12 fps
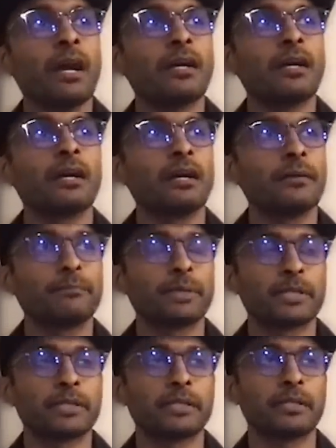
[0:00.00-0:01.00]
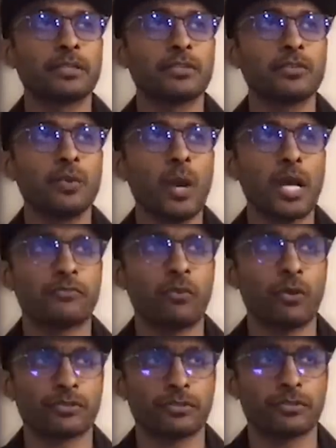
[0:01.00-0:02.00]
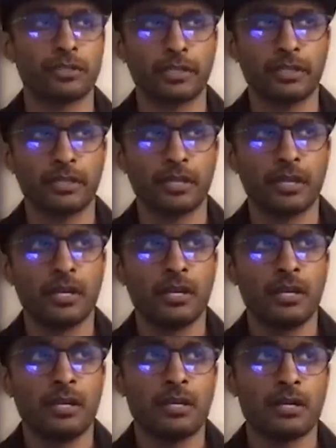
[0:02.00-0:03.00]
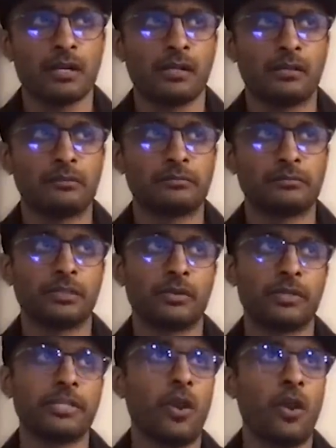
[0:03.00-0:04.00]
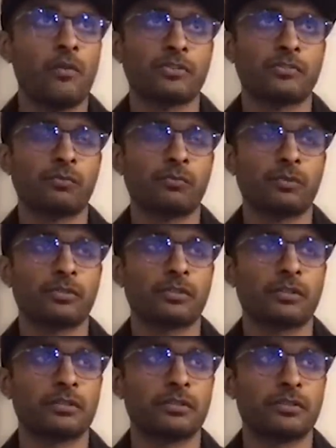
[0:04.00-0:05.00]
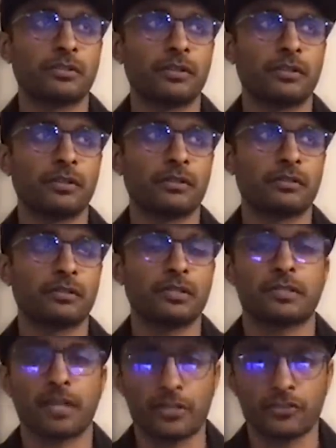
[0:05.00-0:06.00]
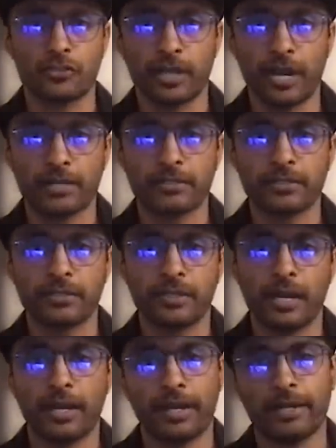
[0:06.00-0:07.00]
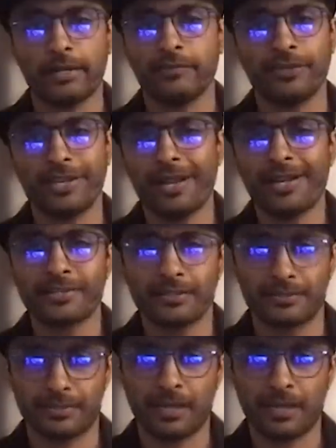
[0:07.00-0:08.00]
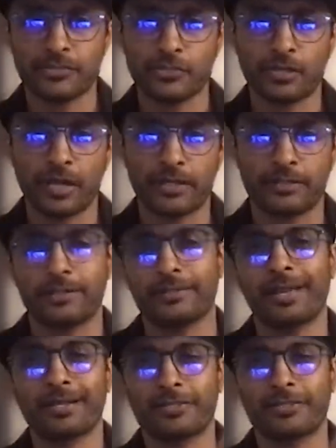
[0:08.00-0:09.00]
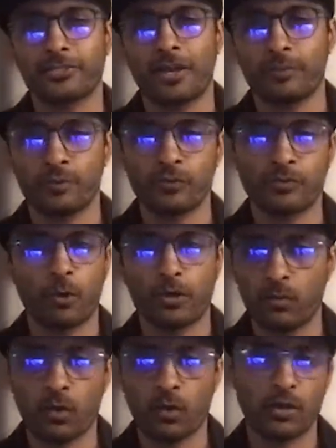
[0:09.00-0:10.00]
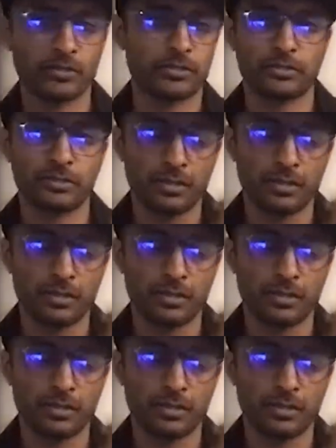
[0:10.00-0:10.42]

Uh, but uh, in the U.S., fortunately, uh, you know, e-commerce was considered essential category, and we are in the essential category, like shampoos, body washes.